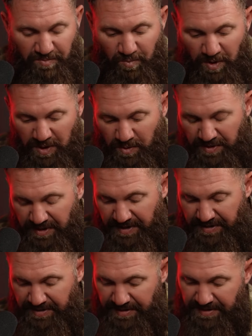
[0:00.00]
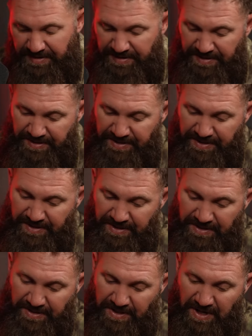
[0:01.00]
We would,
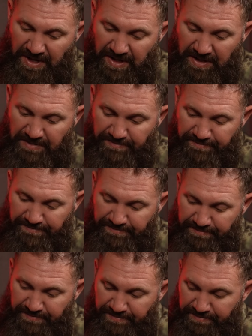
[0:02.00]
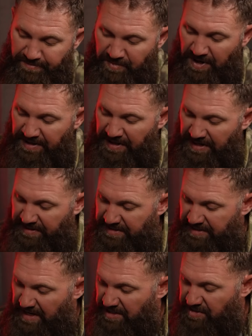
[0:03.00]
right, like
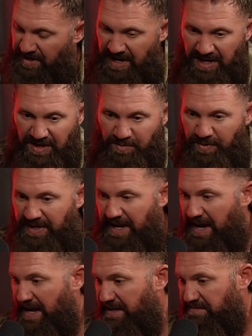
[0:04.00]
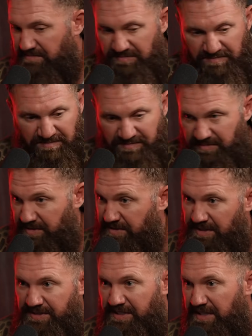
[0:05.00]
these guys like, hey, we got
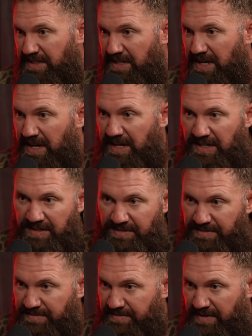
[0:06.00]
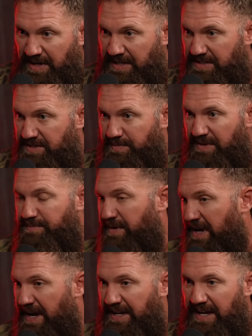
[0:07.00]
the DEA, right, some
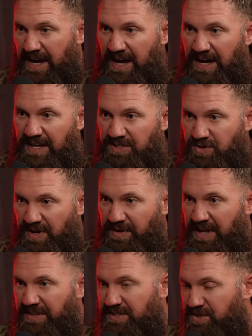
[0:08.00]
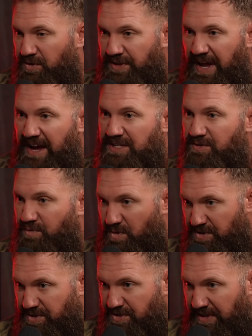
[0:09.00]
FBI guys, right, we had this whole task
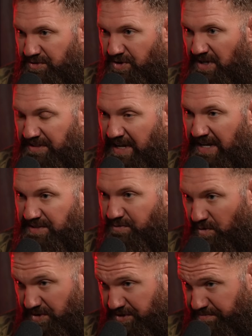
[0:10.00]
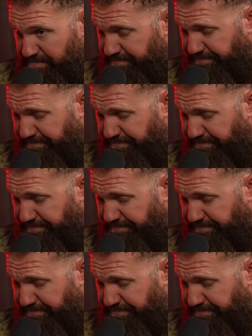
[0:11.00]
force, like drug task force,